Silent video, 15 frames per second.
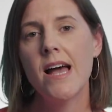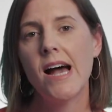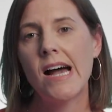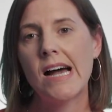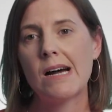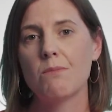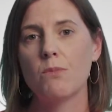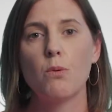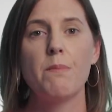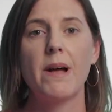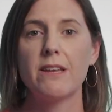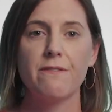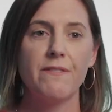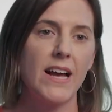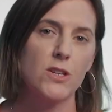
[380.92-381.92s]
or
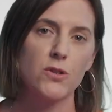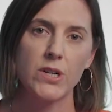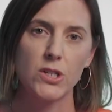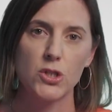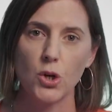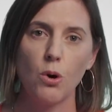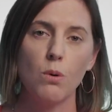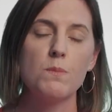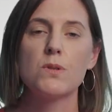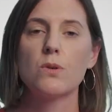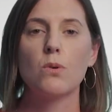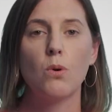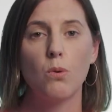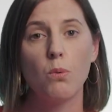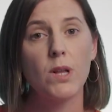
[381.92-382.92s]
manufacturing jobs,
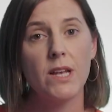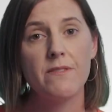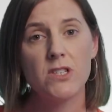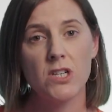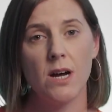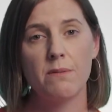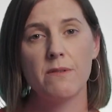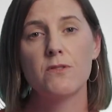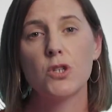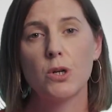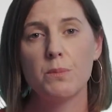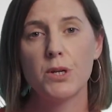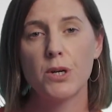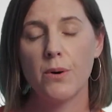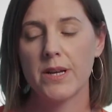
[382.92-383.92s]
or whatever type of job
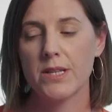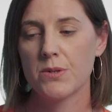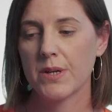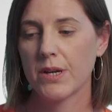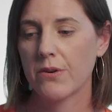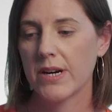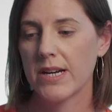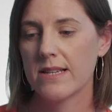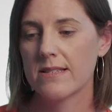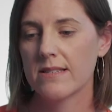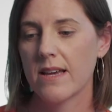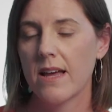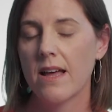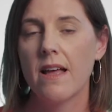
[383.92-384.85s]
you're going to increase.